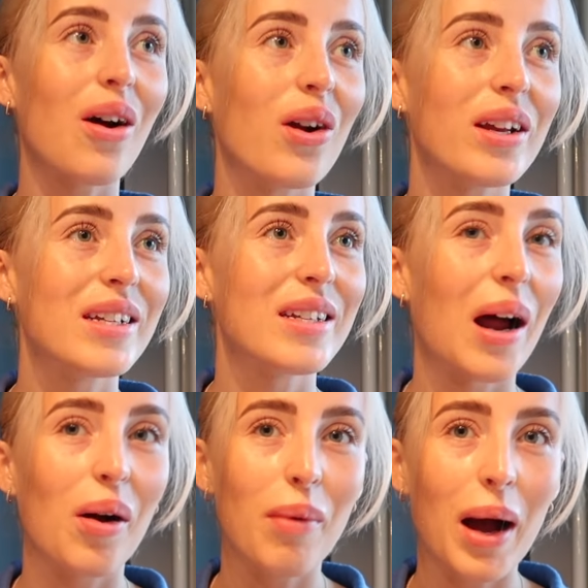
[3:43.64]
honest
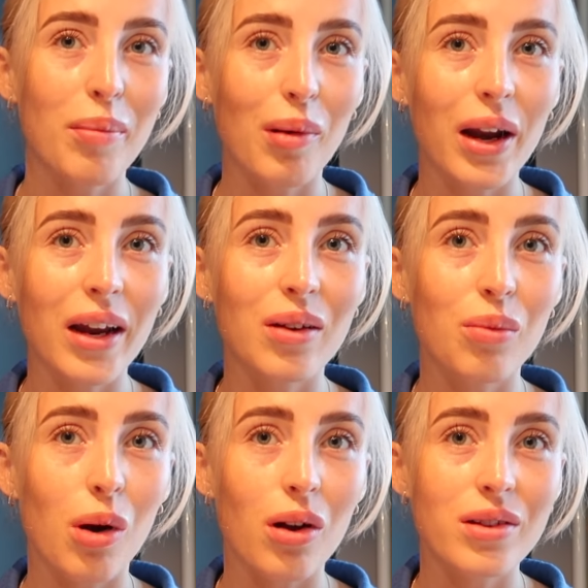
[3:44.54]
now, my brain
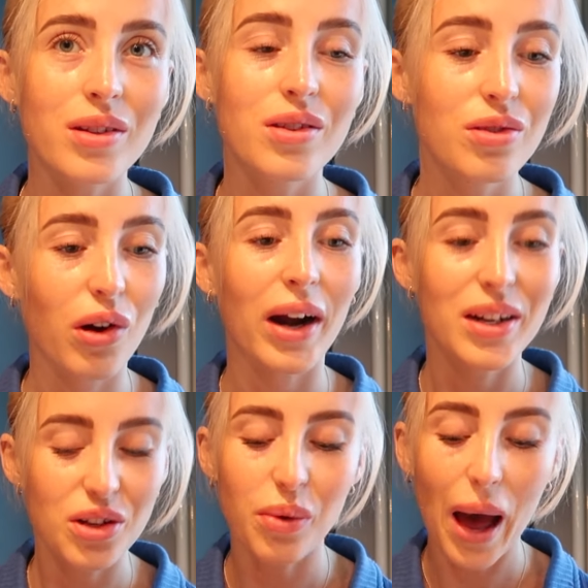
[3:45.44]
was trying
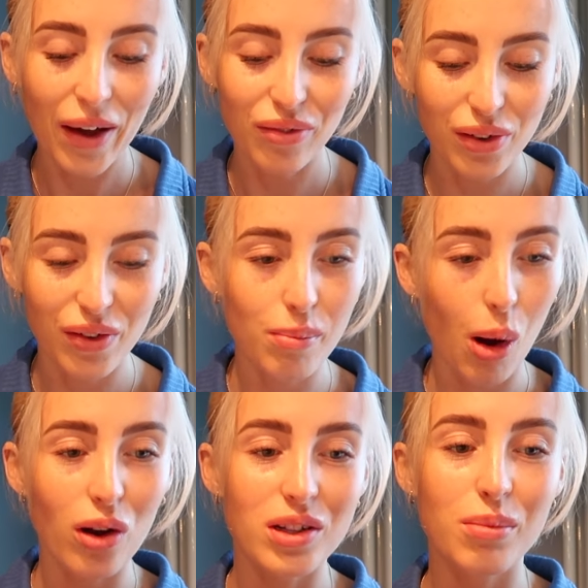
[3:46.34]
to do everything
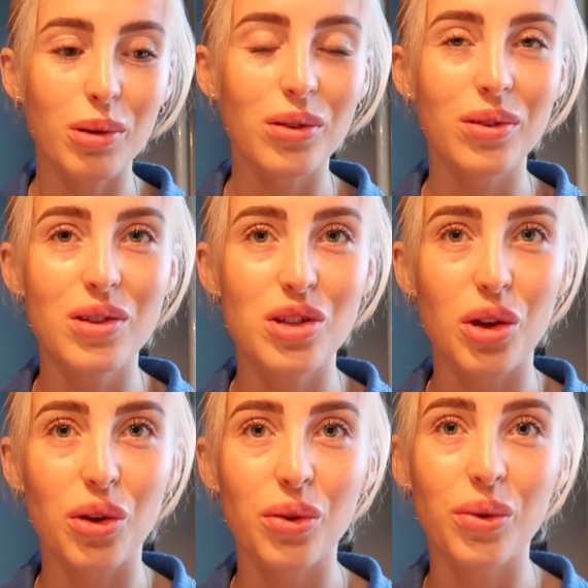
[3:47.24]
possible
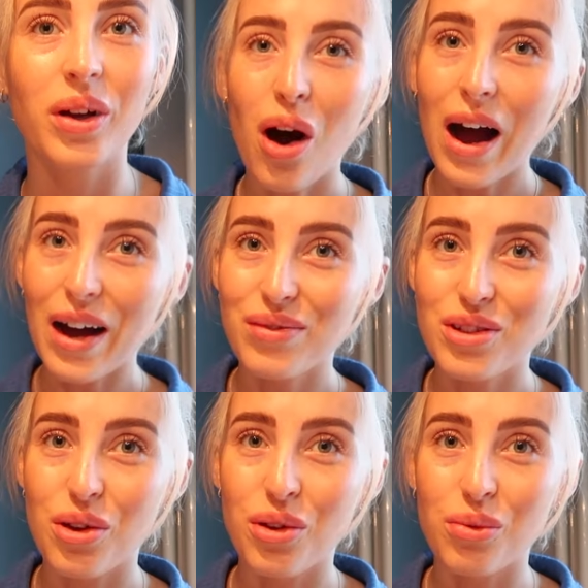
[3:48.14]
to not have
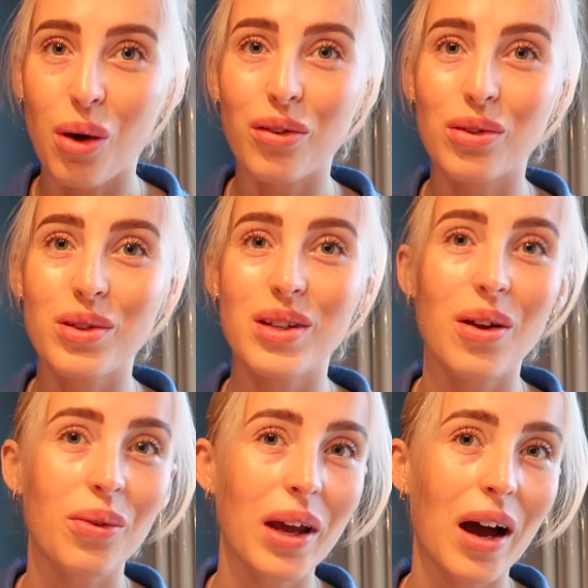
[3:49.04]
two waffles and
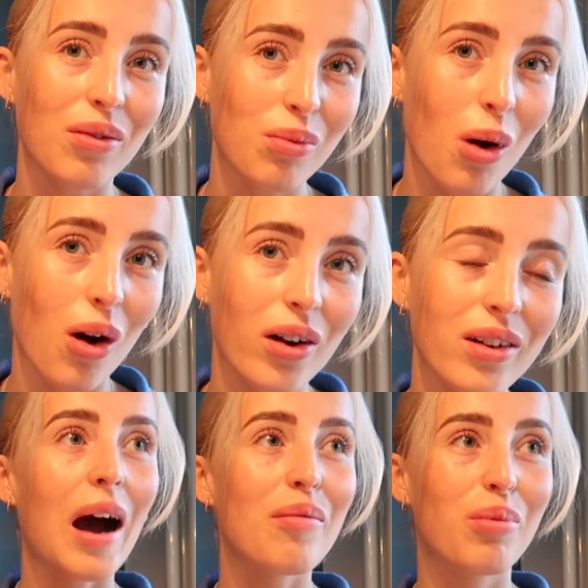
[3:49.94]
only have one.
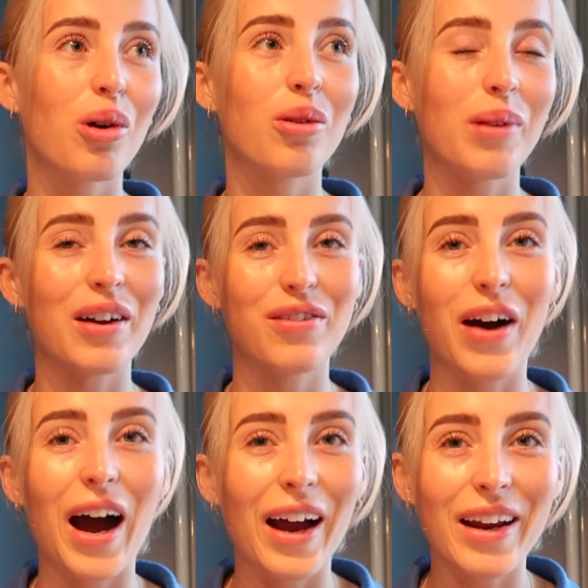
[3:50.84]
I've put up that
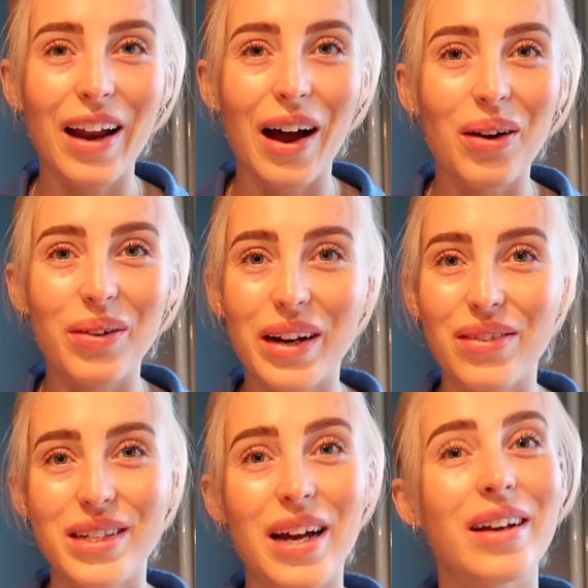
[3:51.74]
fight now and I've
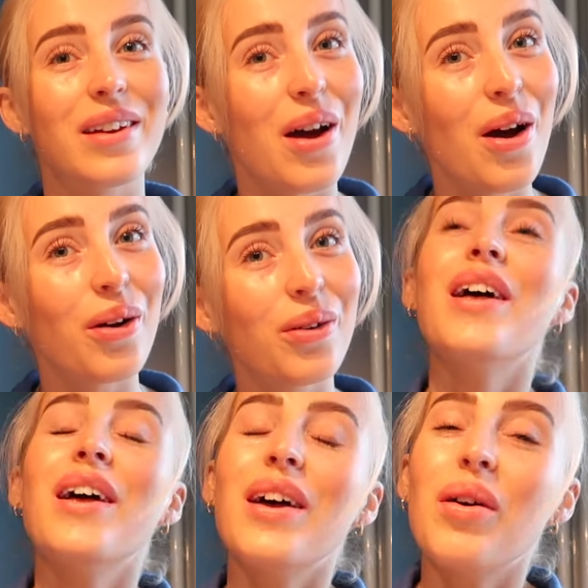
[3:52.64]
said no.
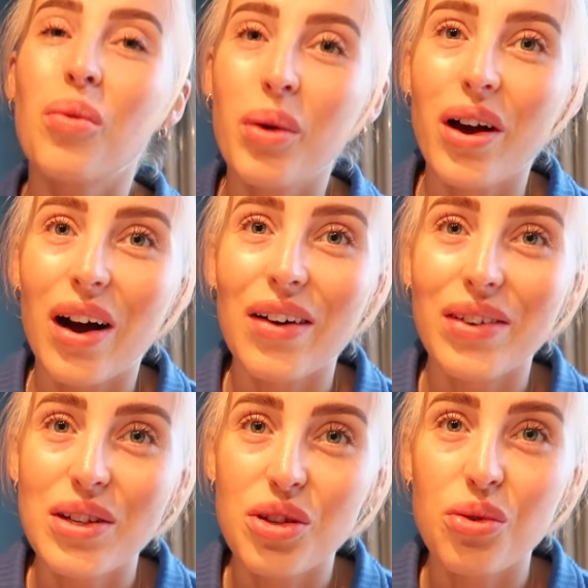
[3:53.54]
We are
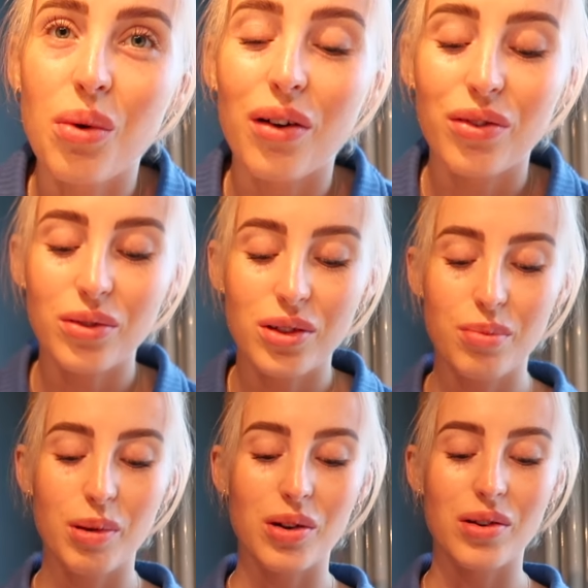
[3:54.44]
having two waffles
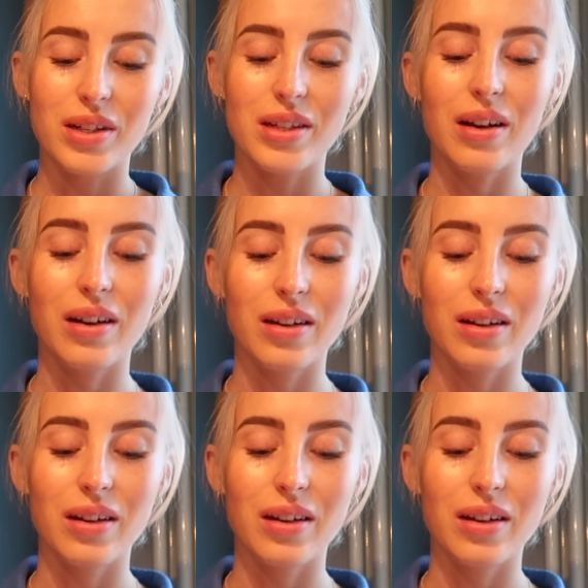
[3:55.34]
because